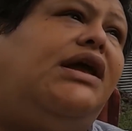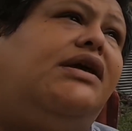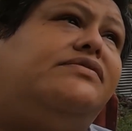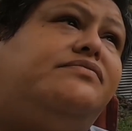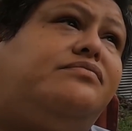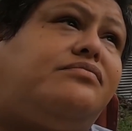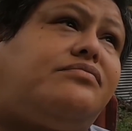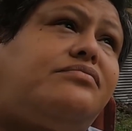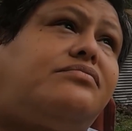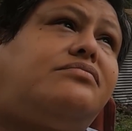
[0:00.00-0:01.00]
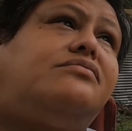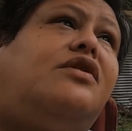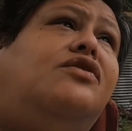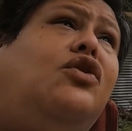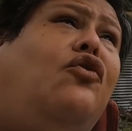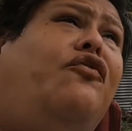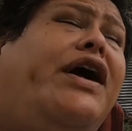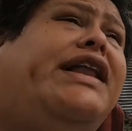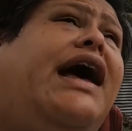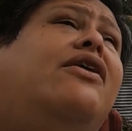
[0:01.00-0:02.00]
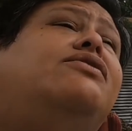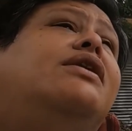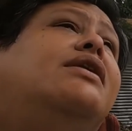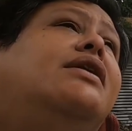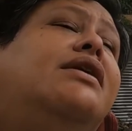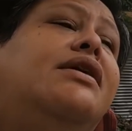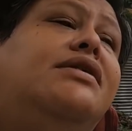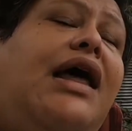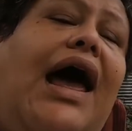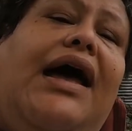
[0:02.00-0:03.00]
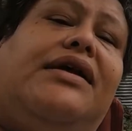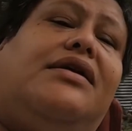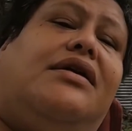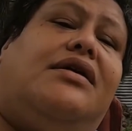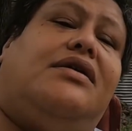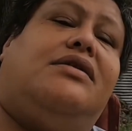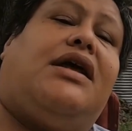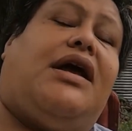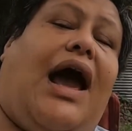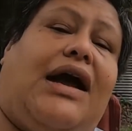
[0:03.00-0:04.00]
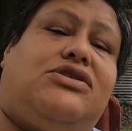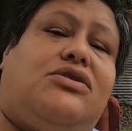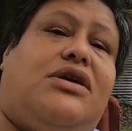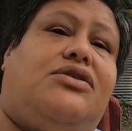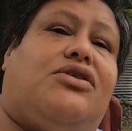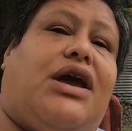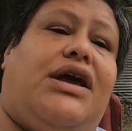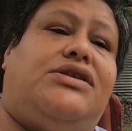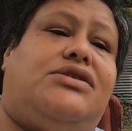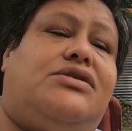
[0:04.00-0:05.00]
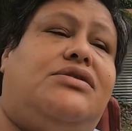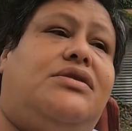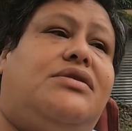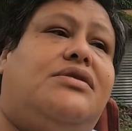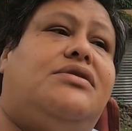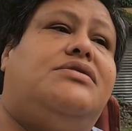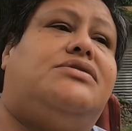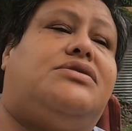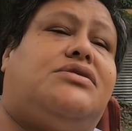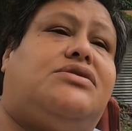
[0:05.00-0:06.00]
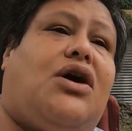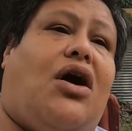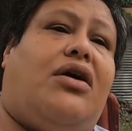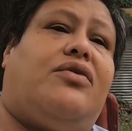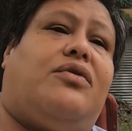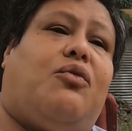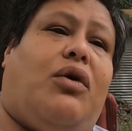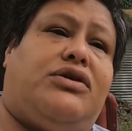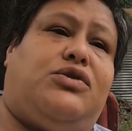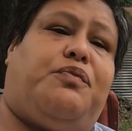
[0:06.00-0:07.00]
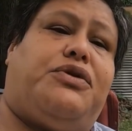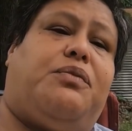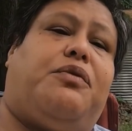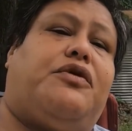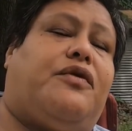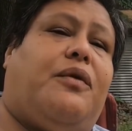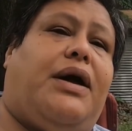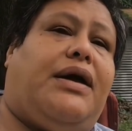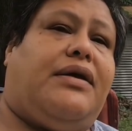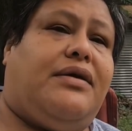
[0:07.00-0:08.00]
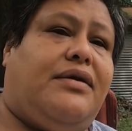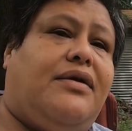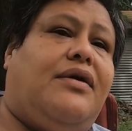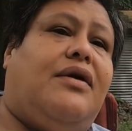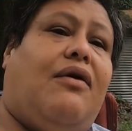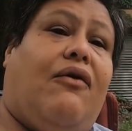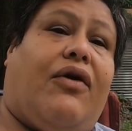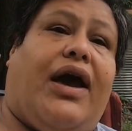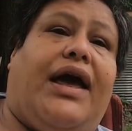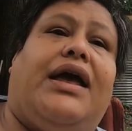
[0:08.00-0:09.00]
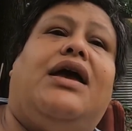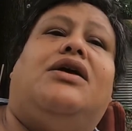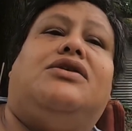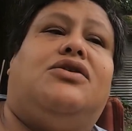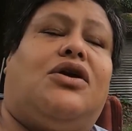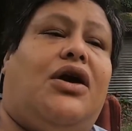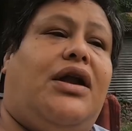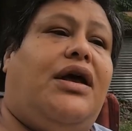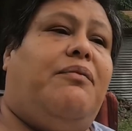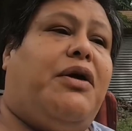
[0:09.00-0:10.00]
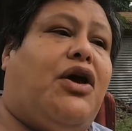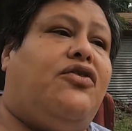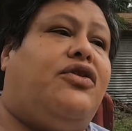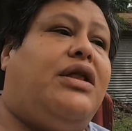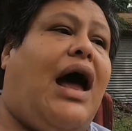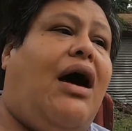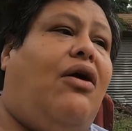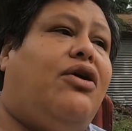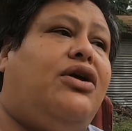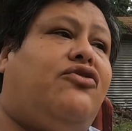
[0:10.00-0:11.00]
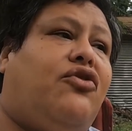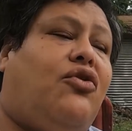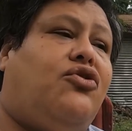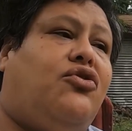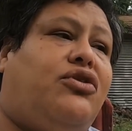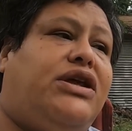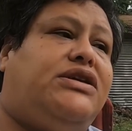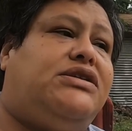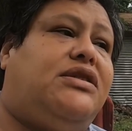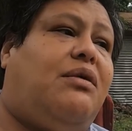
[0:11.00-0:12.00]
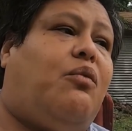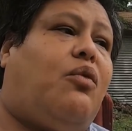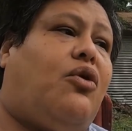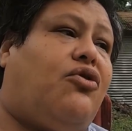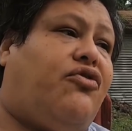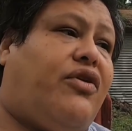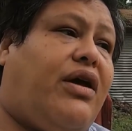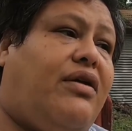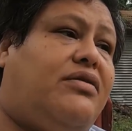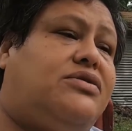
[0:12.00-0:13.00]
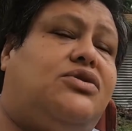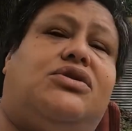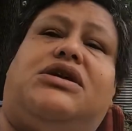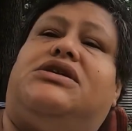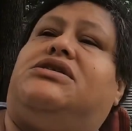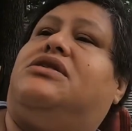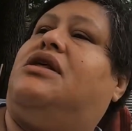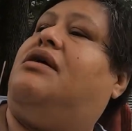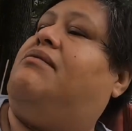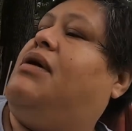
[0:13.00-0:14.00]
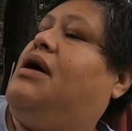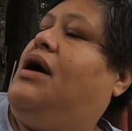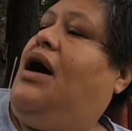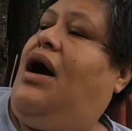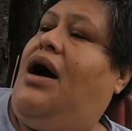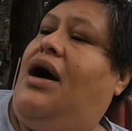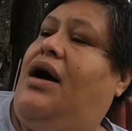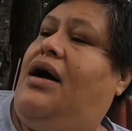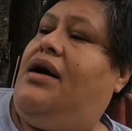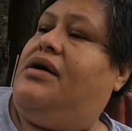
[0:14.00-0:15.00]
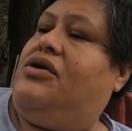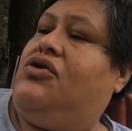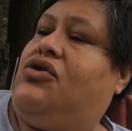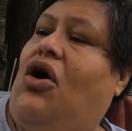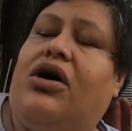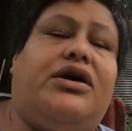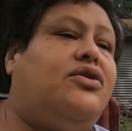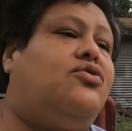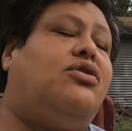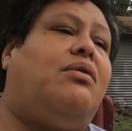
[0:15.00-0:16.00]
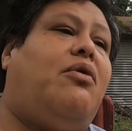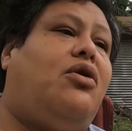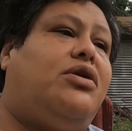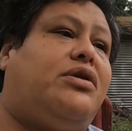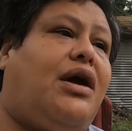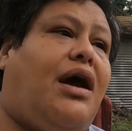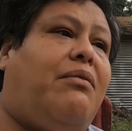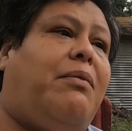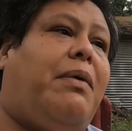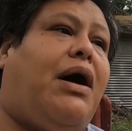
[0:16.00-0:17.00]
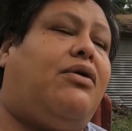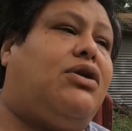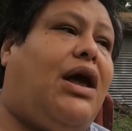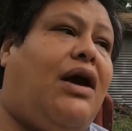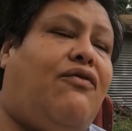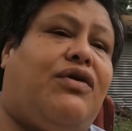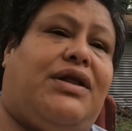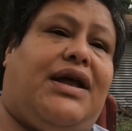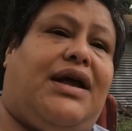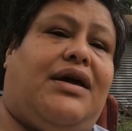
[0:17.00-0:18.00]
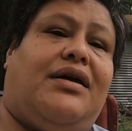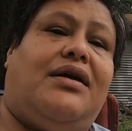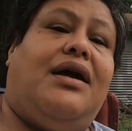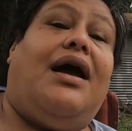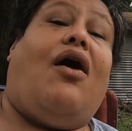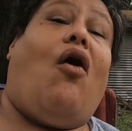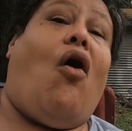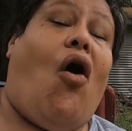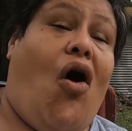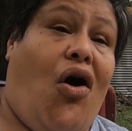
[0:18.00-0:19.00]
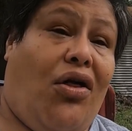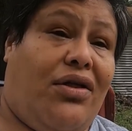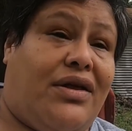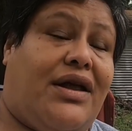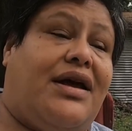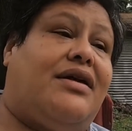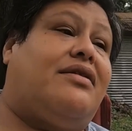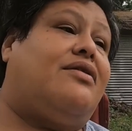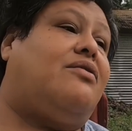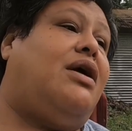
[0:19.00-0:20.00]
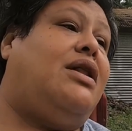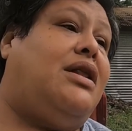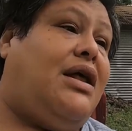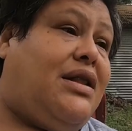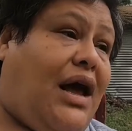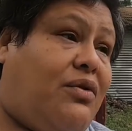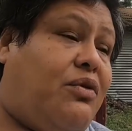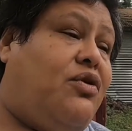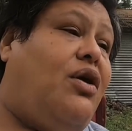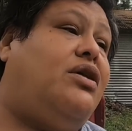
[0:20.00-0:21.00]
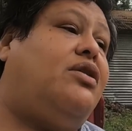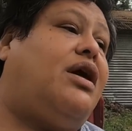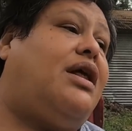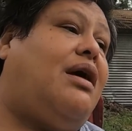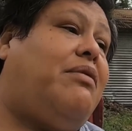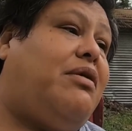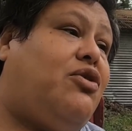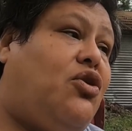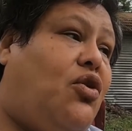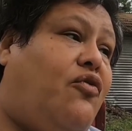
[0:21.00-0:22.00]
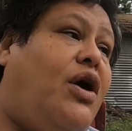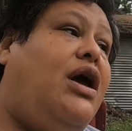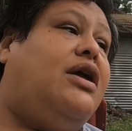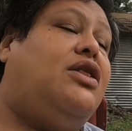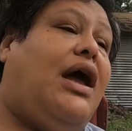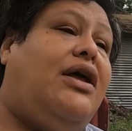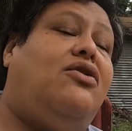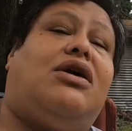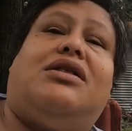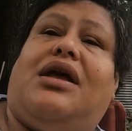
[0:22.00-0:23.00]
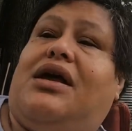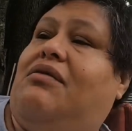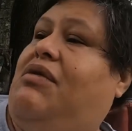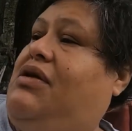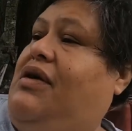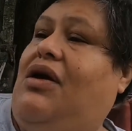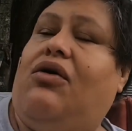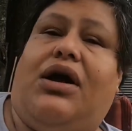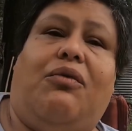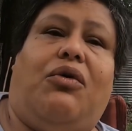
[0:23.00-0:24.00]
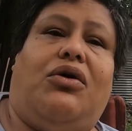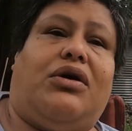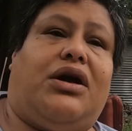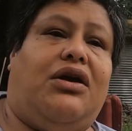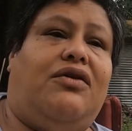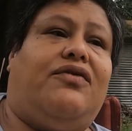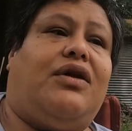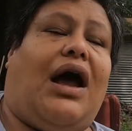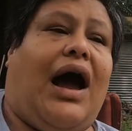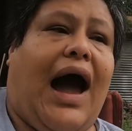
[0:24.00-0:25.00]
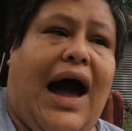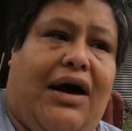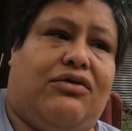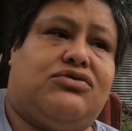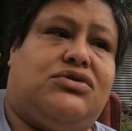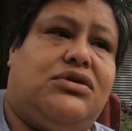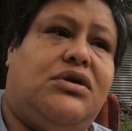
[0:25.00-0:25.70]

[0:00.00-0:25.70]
is, you'll find out that the actual education starts once you put the books away. Uh-huh. Okay, you're gonna because now it's your you're teaching them work skills. You're teaching them. Uh, you're talking to them all the time about everything all the things yeah. and then that's when you educate i mean and, you know then you can take him and say okay well here's a house